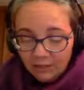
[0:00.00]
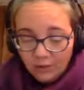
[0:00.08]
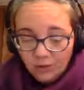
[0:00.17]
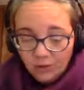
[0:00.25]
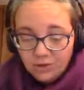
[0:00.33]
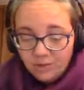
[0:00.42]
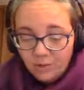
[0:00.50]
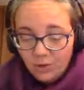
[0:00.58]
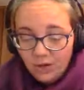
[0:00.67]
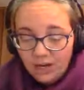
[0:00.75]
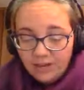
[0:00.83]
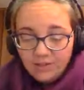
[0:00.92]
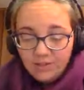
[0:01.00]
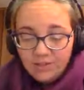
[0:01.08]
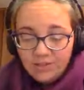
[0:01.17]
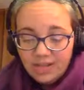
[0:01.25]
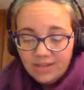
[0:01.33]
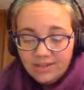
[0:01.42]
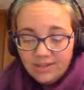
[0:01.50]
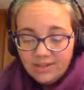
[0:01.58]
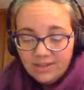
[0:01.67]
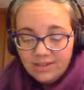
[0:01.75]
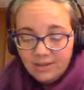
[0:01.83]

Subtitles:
first 4 exercises